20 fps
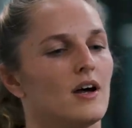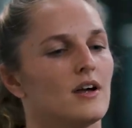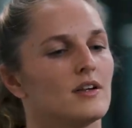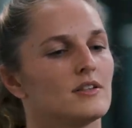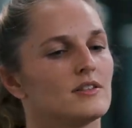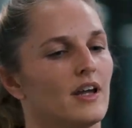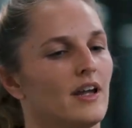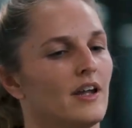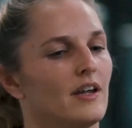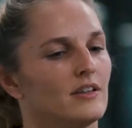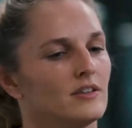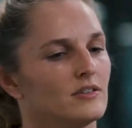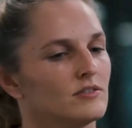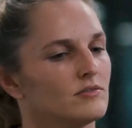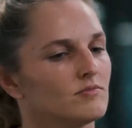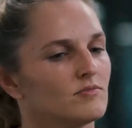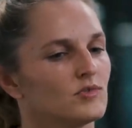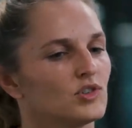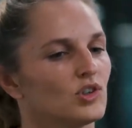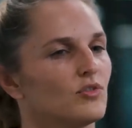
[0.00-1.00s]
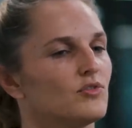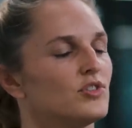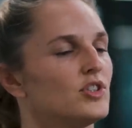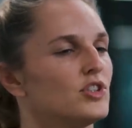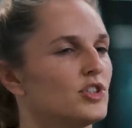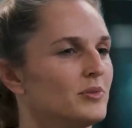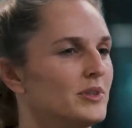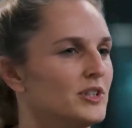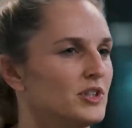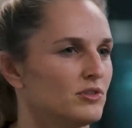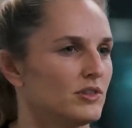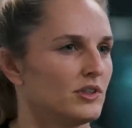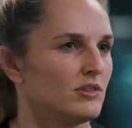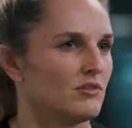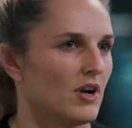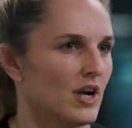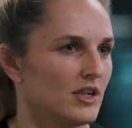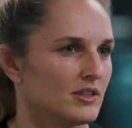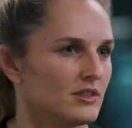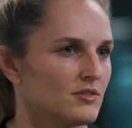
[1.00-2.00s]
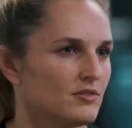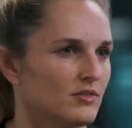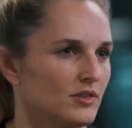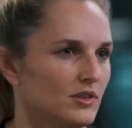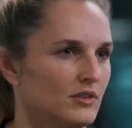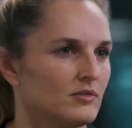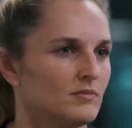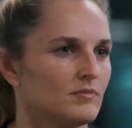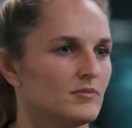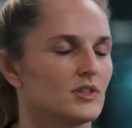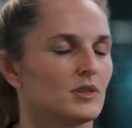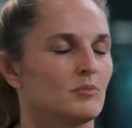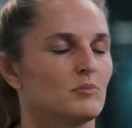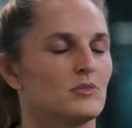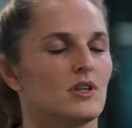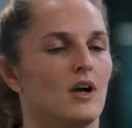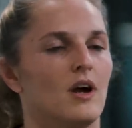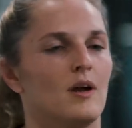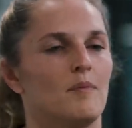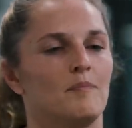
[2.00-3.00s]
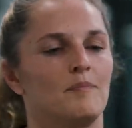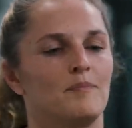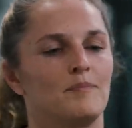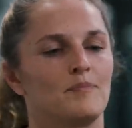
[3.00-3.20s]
saying soft tissue injury, rest for some time.